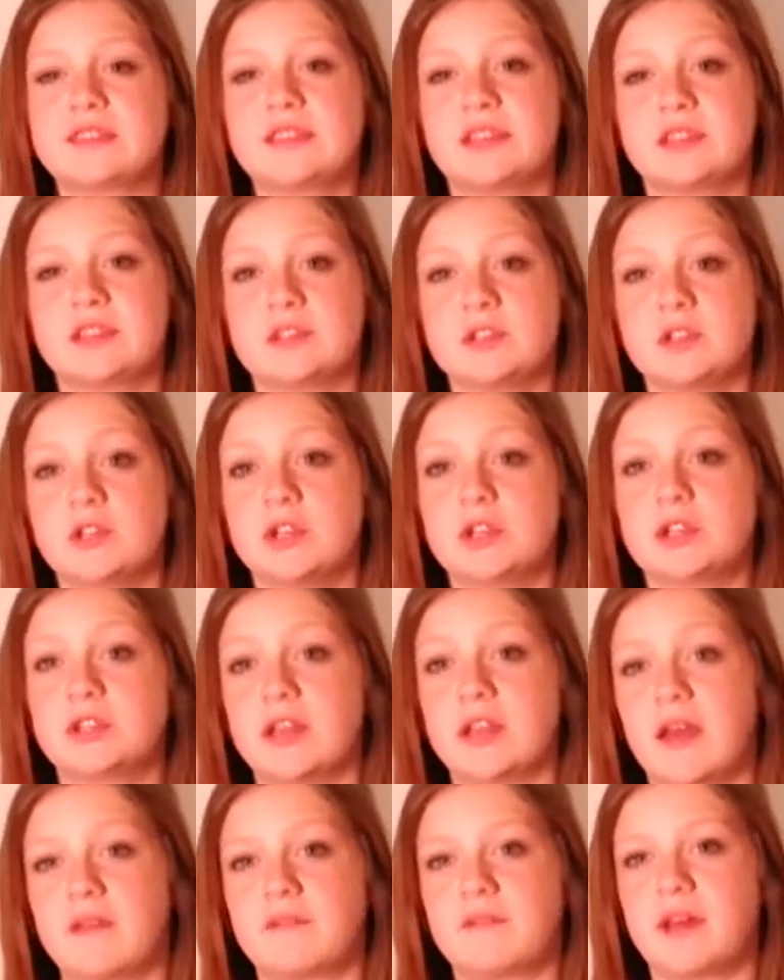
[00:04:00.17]
that look
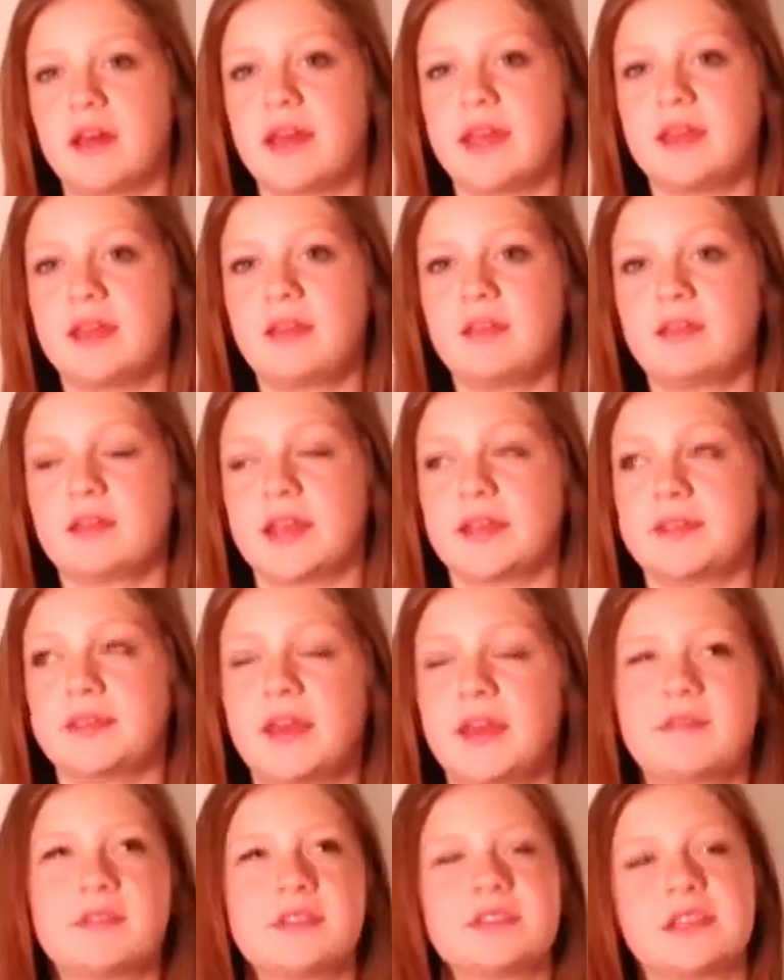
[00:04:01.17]
lifelike. Like they
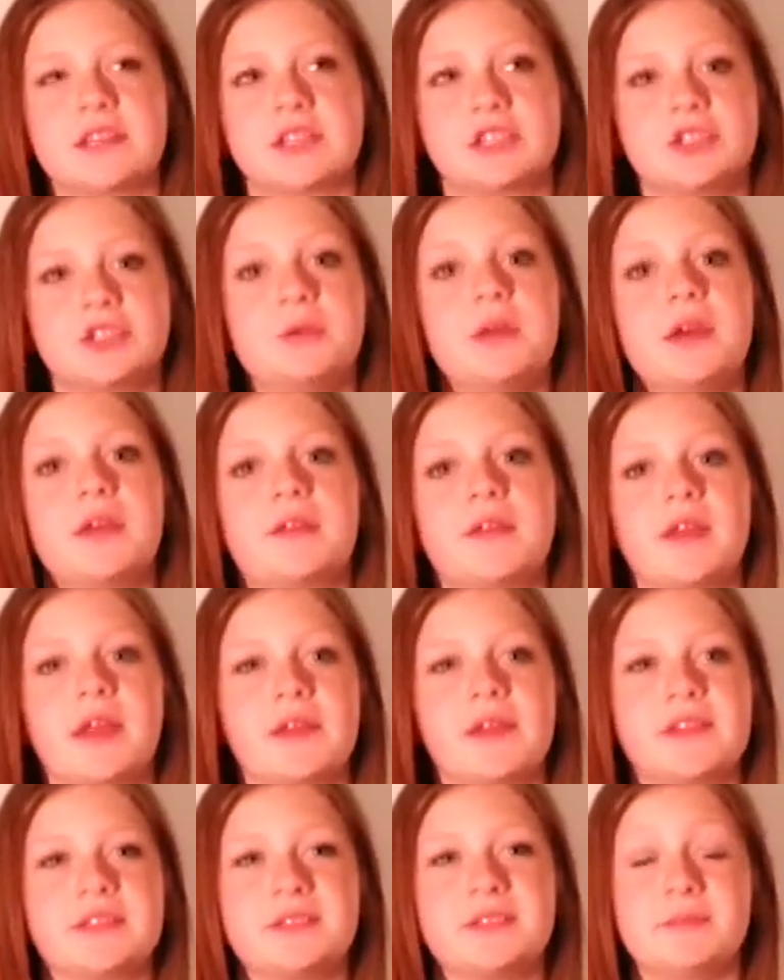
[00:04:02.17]
have this like shooting thing
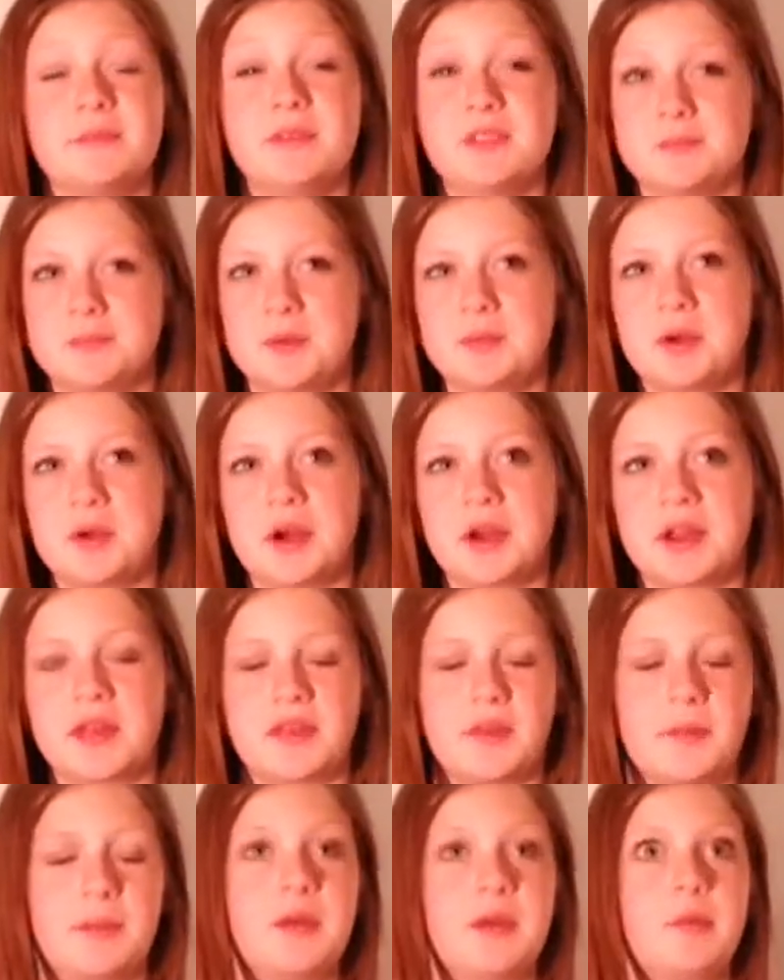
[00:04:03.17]
in this amusement park, and
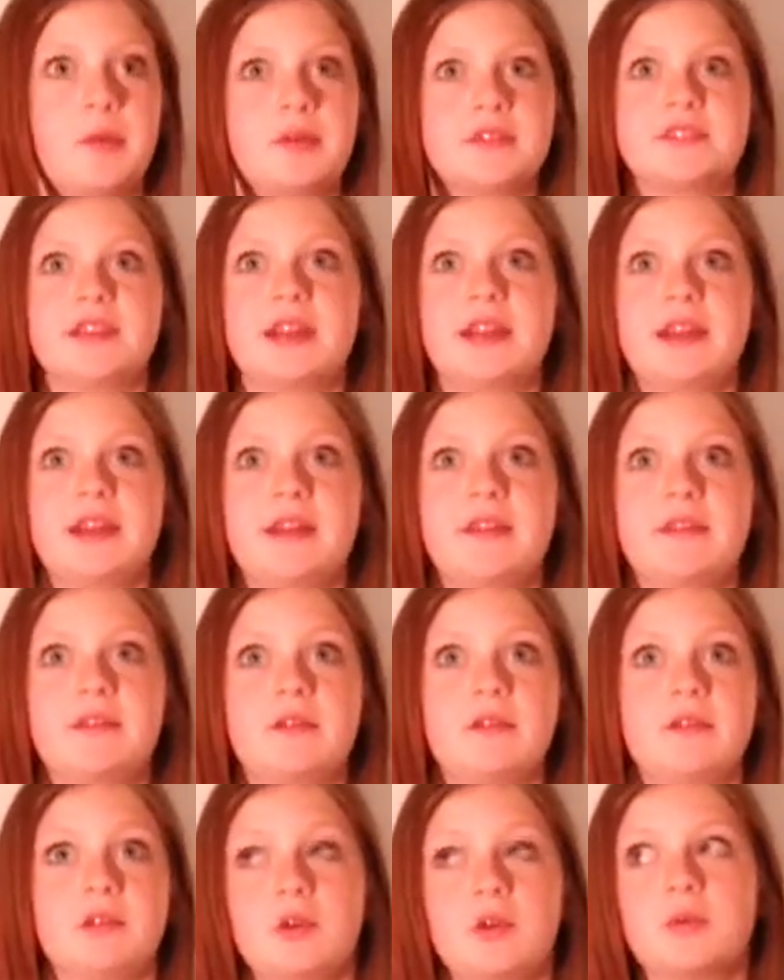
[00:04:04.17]
the people standing in
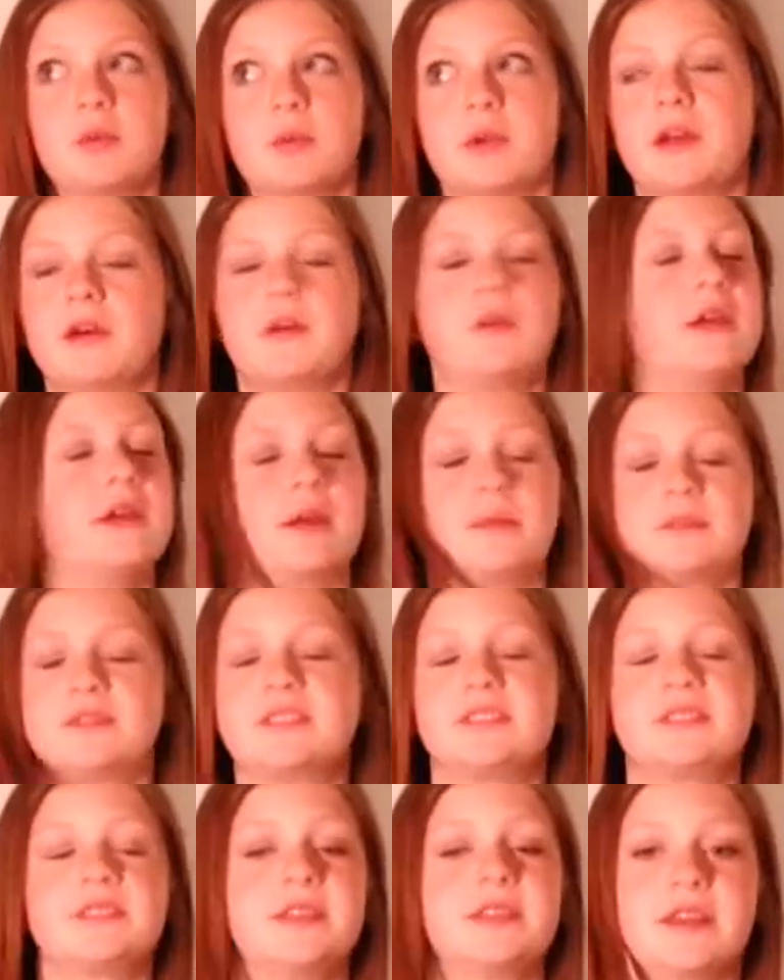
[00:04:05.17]
there look real, and I'm
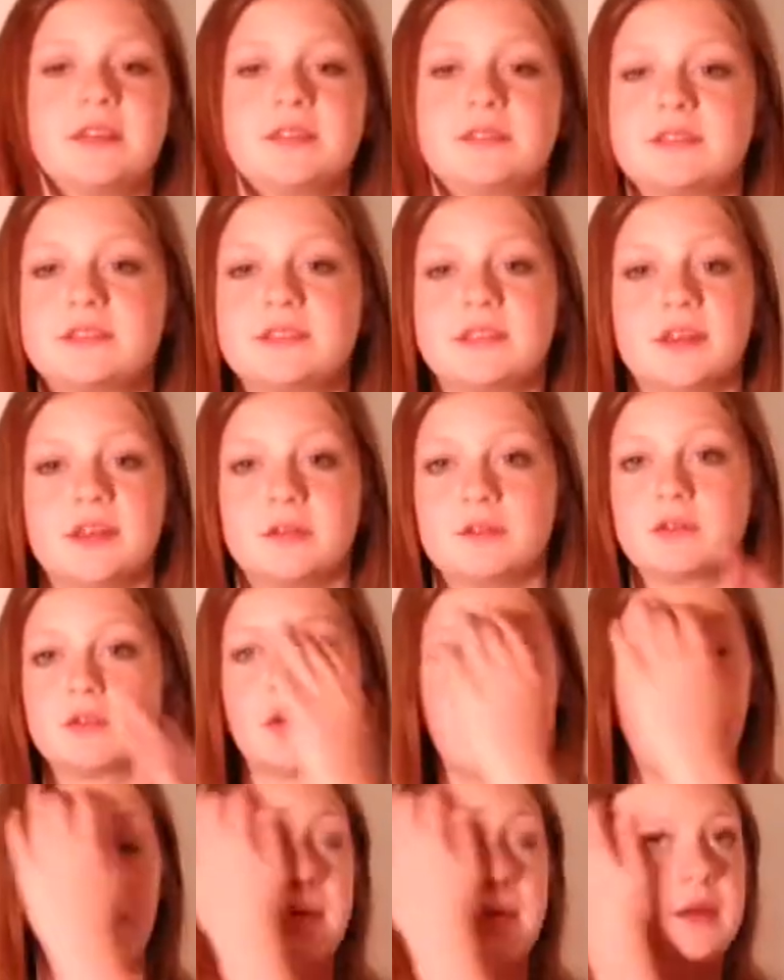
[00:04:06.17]
they scare the
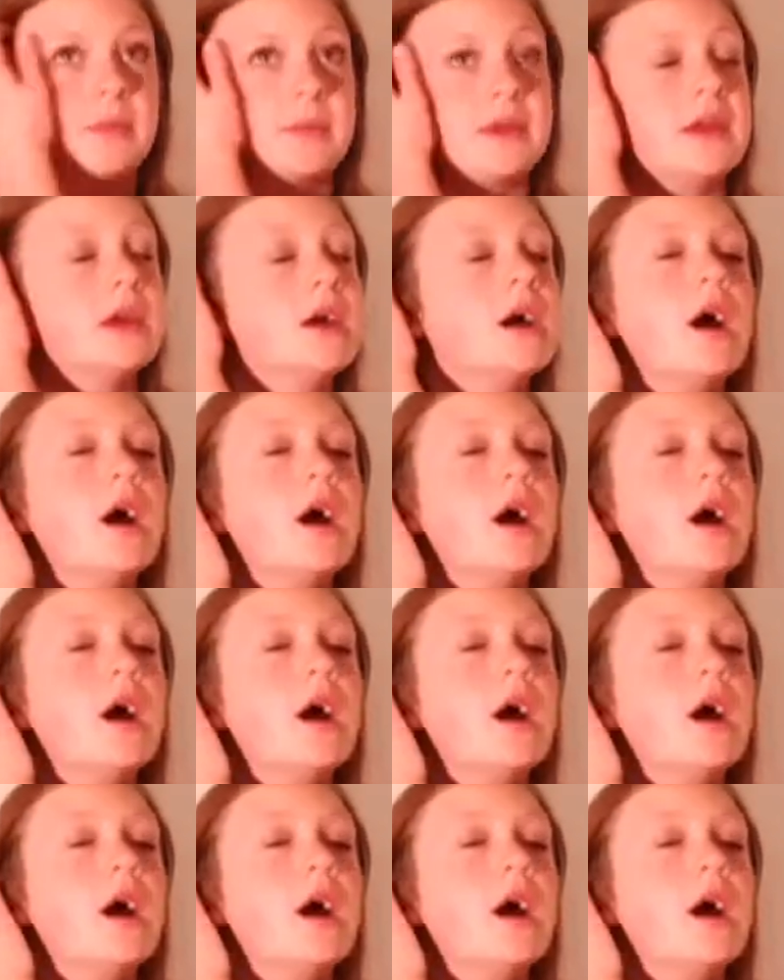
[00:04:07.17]
crap out of me.